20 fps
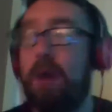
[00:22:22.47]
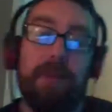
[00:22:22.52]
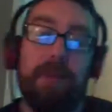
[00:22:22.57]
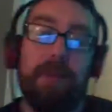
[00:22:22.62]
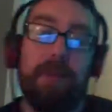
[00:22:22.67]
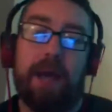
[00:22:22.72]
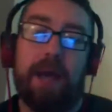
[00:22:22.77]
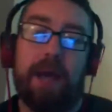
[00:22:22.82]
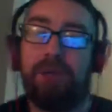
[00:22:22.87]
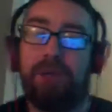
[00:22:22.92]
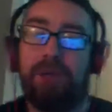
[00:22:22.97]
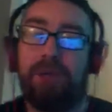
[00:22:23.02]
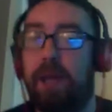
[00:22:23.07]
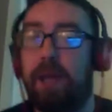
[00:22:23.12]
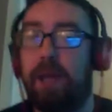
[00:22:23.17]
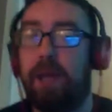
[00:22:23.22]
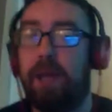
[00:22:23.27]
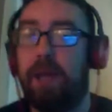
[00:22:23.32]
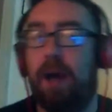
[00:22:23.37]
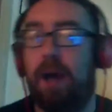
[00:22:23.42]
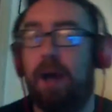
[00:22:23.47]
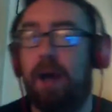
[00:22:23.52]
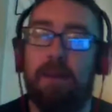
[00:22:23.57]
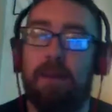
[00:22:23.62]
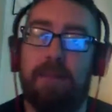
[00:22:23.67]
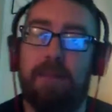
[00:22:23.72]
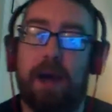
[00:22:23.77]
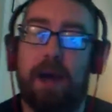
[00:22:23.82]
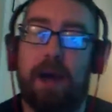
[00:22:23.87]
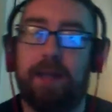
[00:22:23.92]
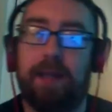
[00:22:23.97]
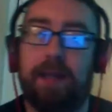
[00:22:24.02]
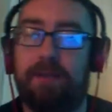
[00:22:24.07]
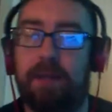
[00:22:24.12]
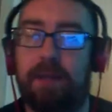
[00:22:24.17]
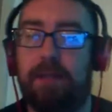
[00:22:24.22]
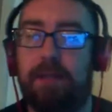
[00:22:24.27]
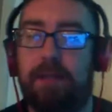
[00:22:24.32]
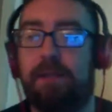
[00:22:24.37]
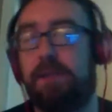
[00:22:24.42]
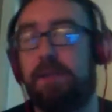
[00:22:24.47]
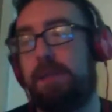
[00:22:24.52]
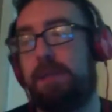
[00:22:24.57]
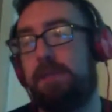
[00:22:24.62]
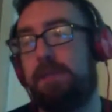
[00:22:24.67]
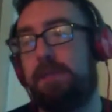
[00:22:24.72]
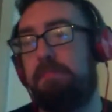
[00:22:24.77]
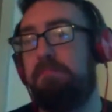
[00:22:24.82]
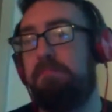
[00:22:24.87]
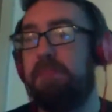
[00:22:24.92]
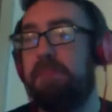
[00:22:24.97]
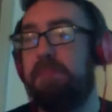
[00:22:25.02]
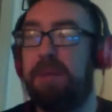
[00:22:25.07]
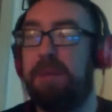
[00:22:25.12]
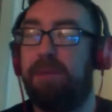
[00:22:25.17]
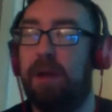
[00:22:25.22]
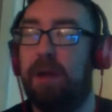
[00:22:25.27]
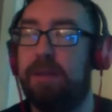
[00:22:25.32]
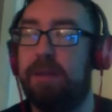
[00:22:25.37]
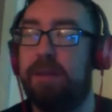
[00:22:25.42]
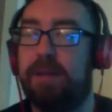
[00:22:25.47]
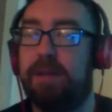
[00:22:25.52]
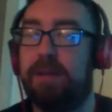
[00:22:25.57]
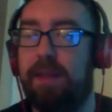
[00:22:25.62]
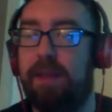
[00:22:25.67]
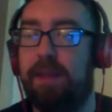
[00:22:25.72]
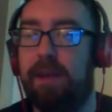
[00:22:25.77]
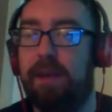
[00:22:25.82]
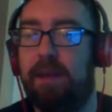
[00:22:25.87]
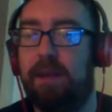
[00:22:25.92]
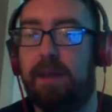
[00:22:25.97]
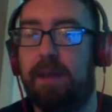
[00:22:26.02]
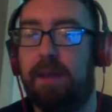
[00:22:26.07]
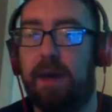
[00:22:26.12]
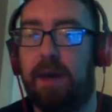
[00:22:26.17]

I mean, I enjoyed it. I'd give it B+, I think.